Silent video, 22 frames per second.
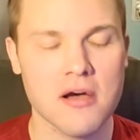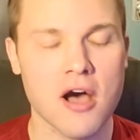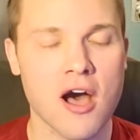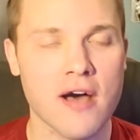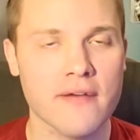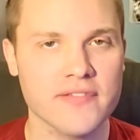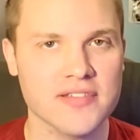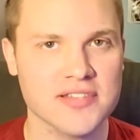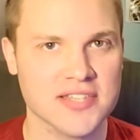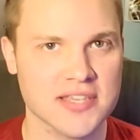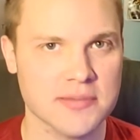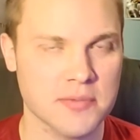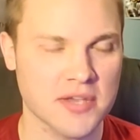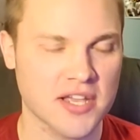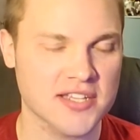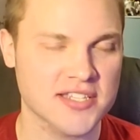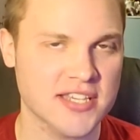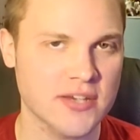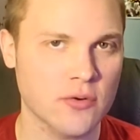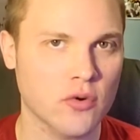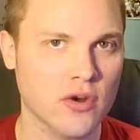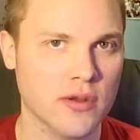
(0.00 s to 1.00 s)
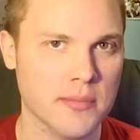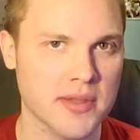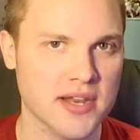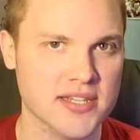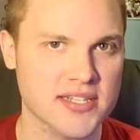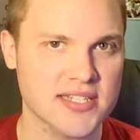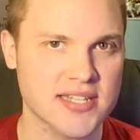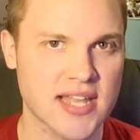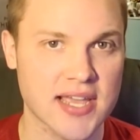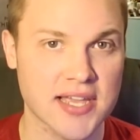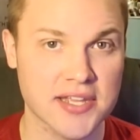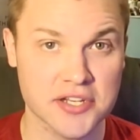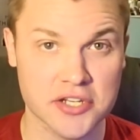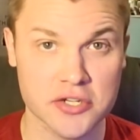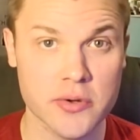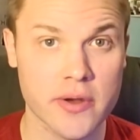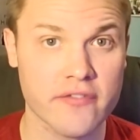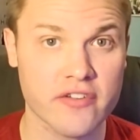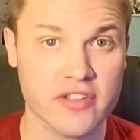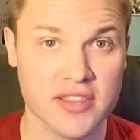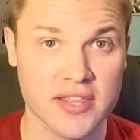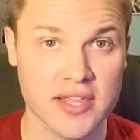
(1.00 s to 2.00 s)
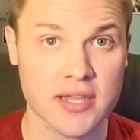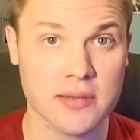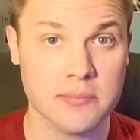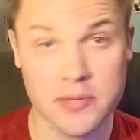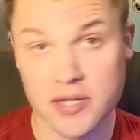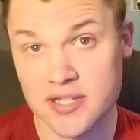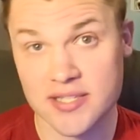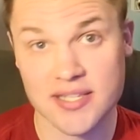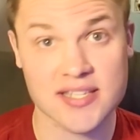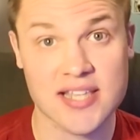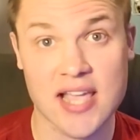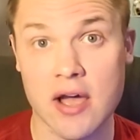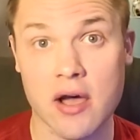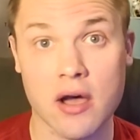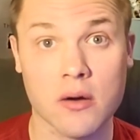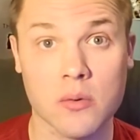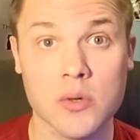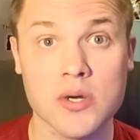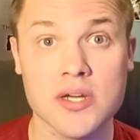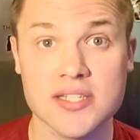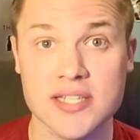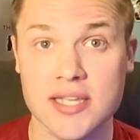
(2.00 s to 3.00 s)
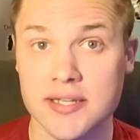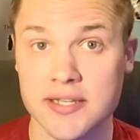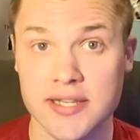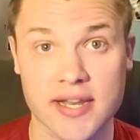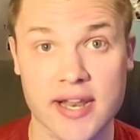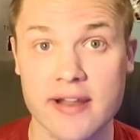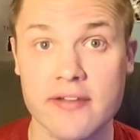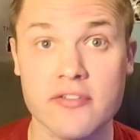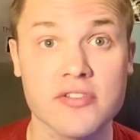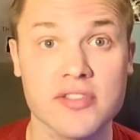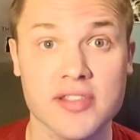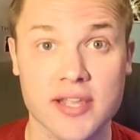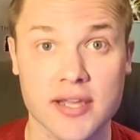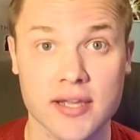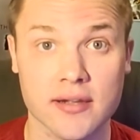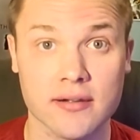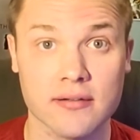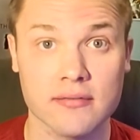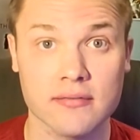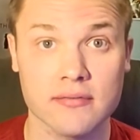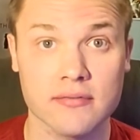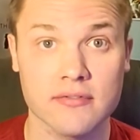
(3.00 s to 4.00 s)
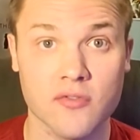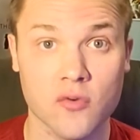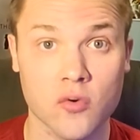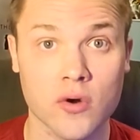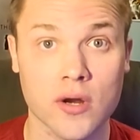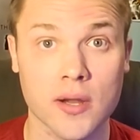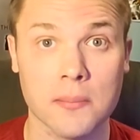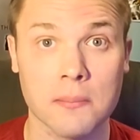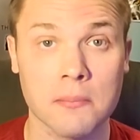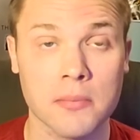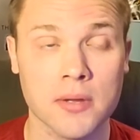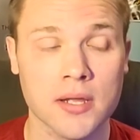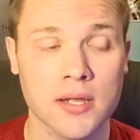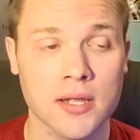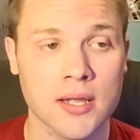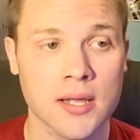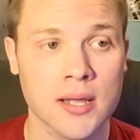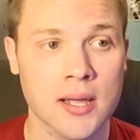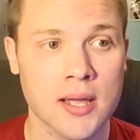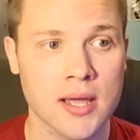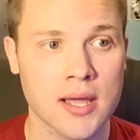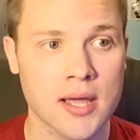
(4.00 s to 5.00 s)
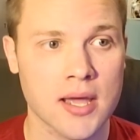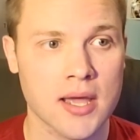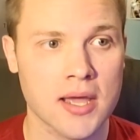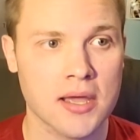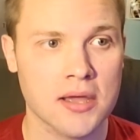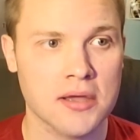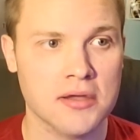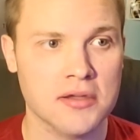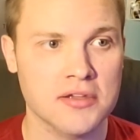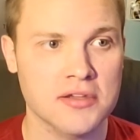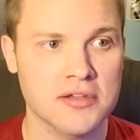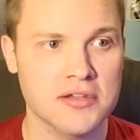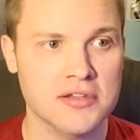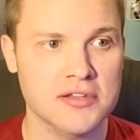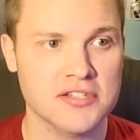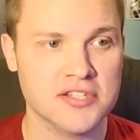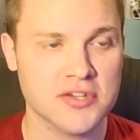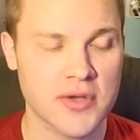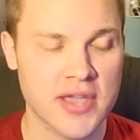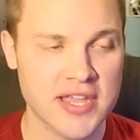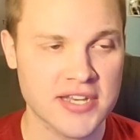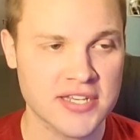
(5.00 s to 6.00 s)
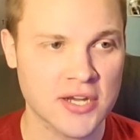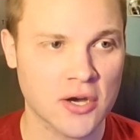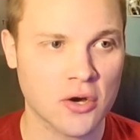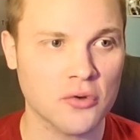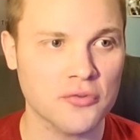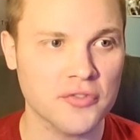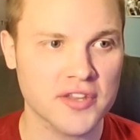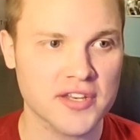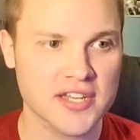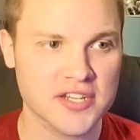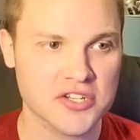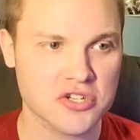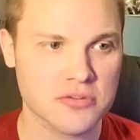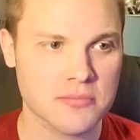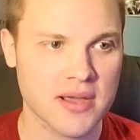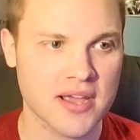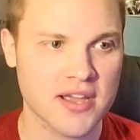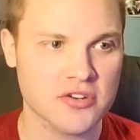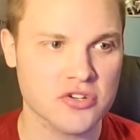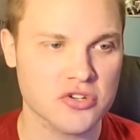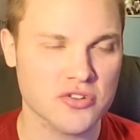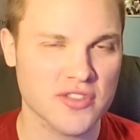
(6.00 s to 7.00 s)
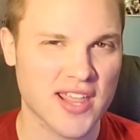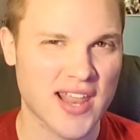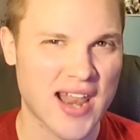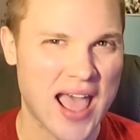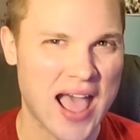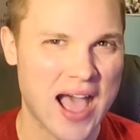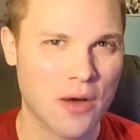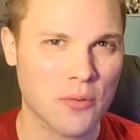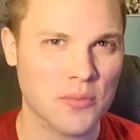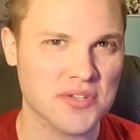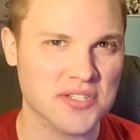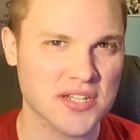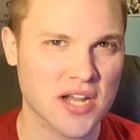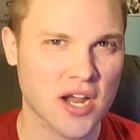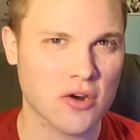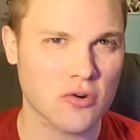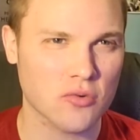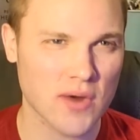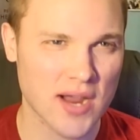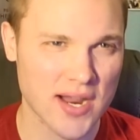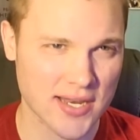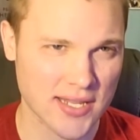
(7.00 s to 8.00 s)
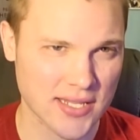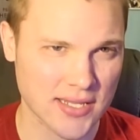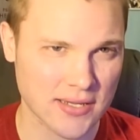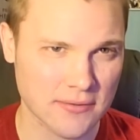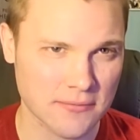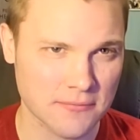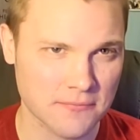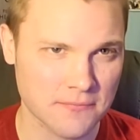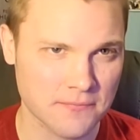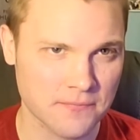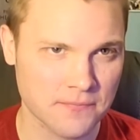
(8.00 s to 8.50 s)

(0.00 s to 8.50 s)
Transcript: Obviously, because he wanted me to stay and do everything, because that's how I was. I did everything for him. So he told the district manager that I was not ready